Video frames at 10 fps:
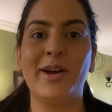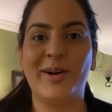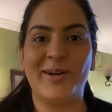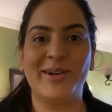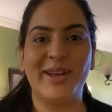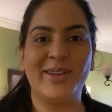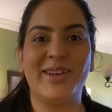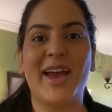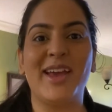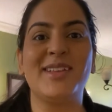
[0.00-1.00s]
Alright, you
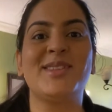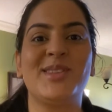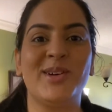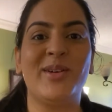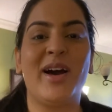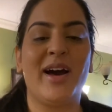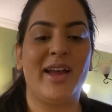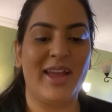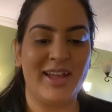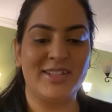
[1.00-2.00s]
guys, so
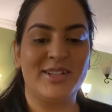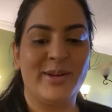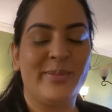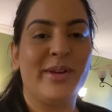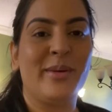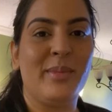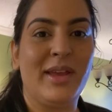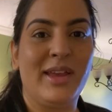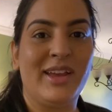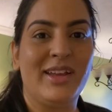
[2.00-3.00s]
I ended up
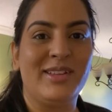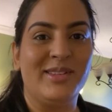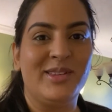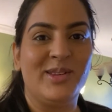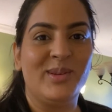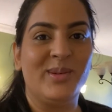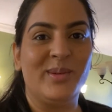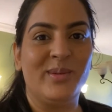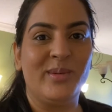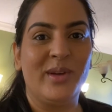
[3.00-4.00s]
coming
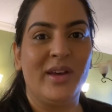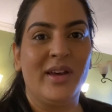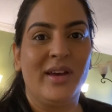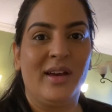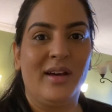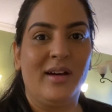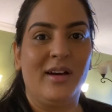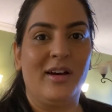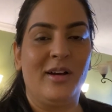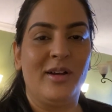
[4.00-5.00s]
into
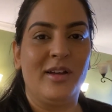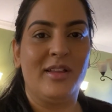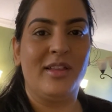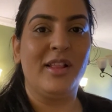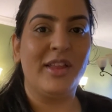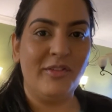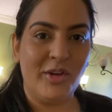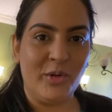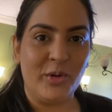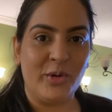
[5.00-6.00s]
the
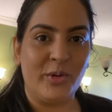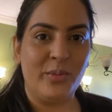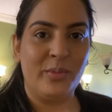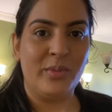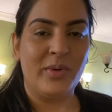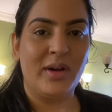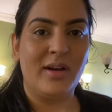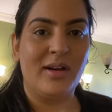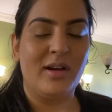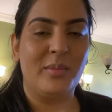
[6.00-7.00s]
living room
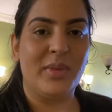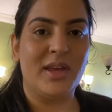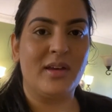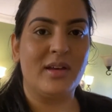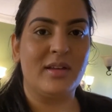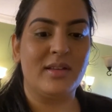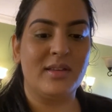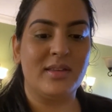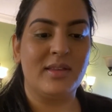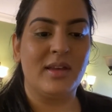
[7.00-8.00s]
because
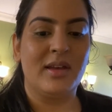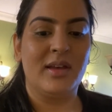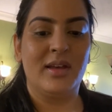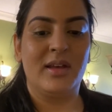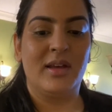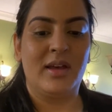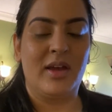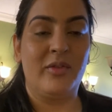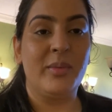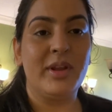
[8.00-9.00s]

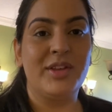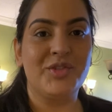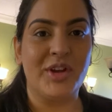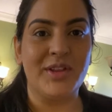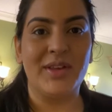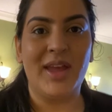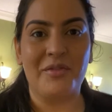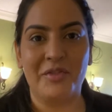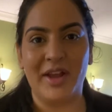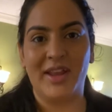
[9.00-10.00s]
everybody's trying to
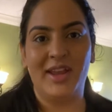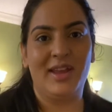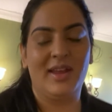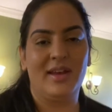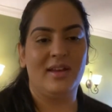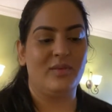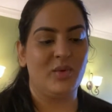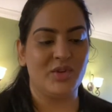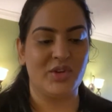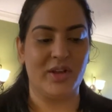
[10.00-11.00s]
get ready and
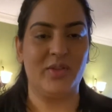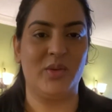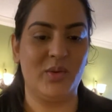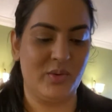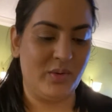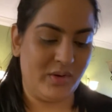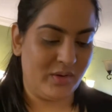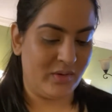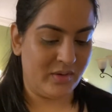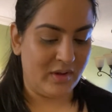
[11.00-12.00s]
we're trying to
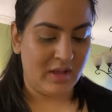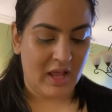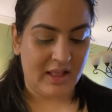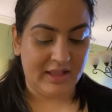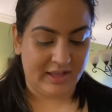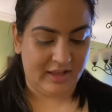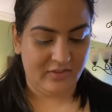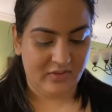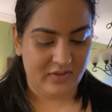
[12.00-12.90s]
leave